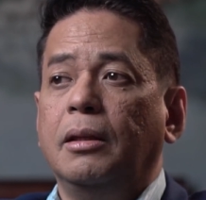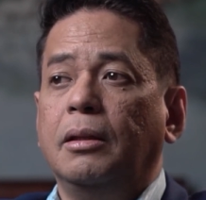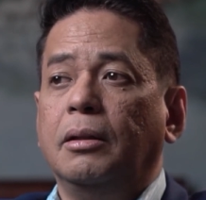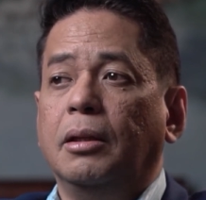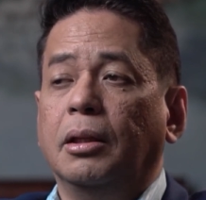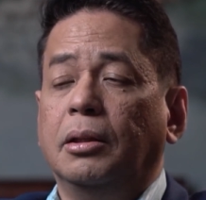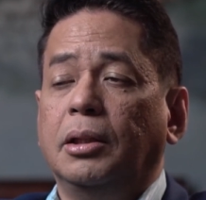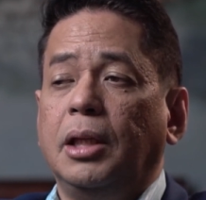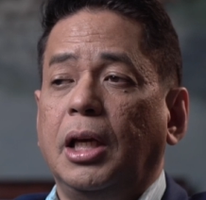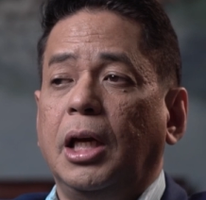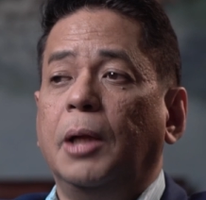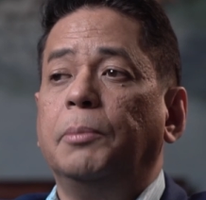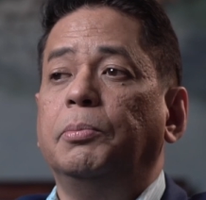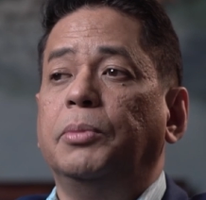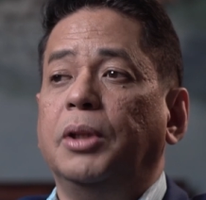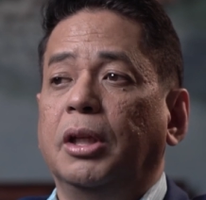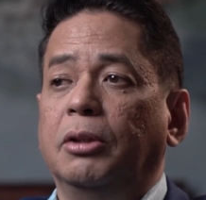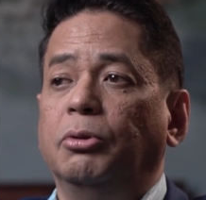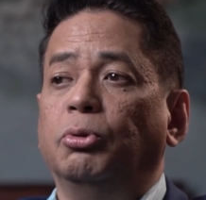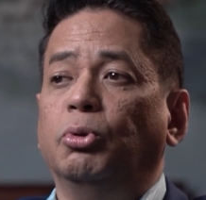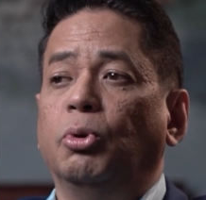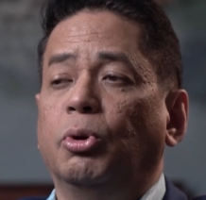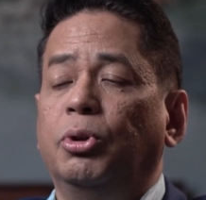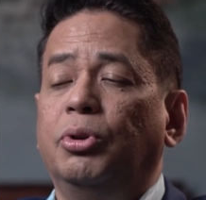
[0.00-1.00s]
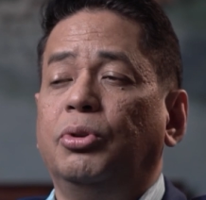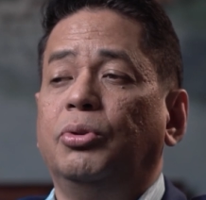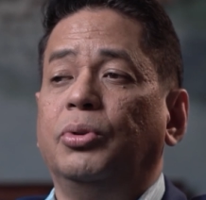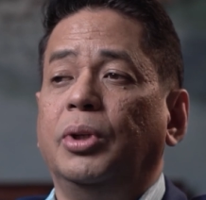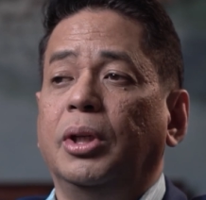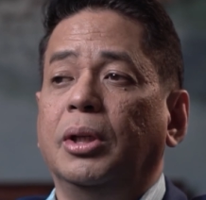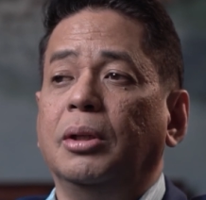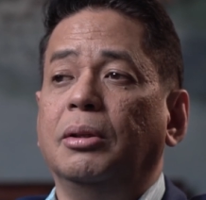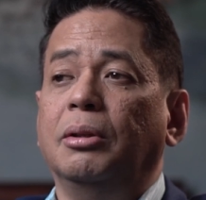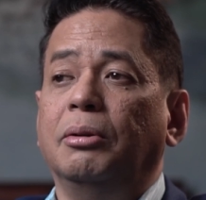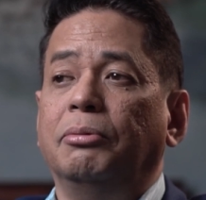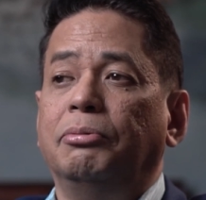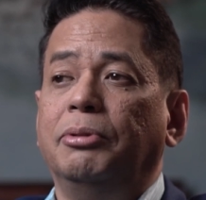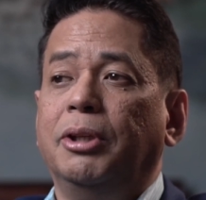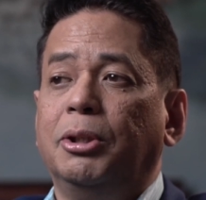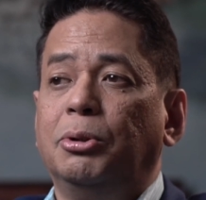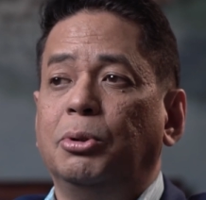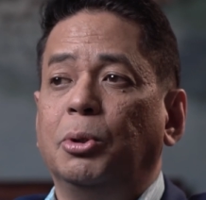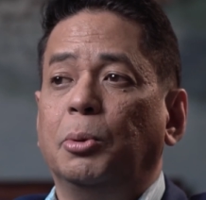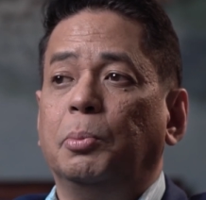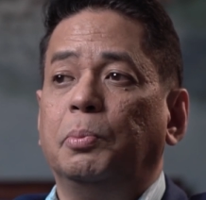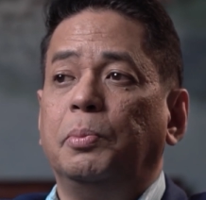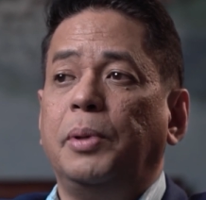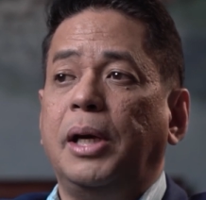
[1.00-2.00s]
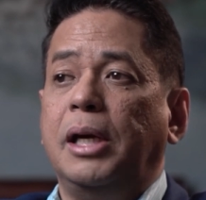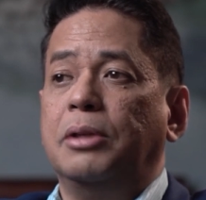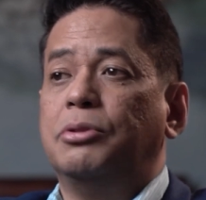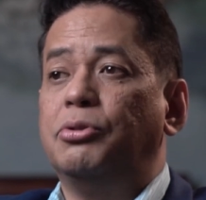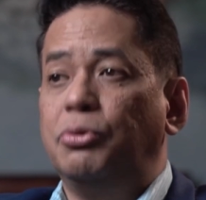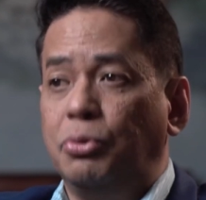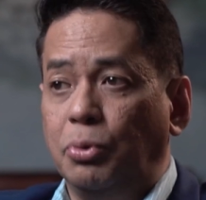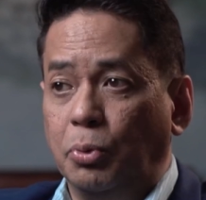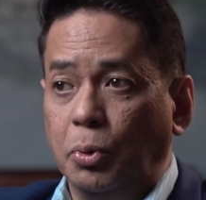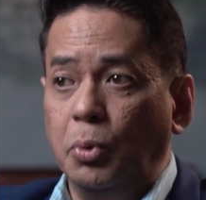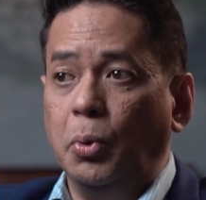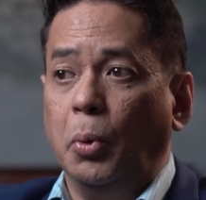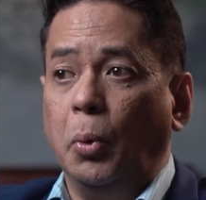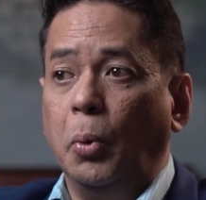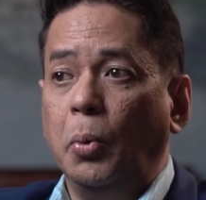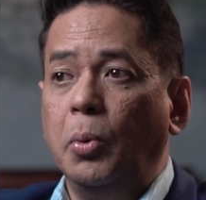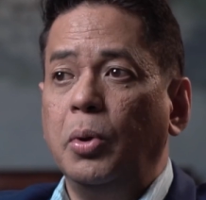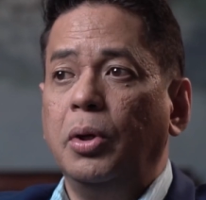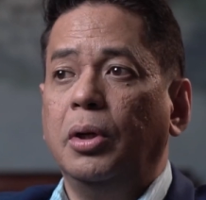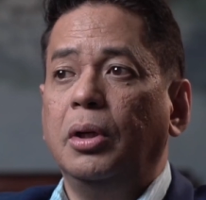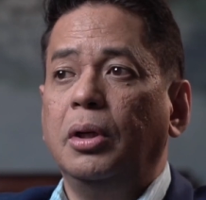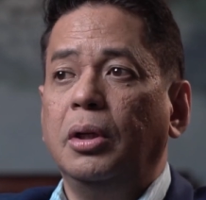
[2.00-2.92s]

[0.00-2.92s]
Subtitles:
that helped that North Korean defector pass through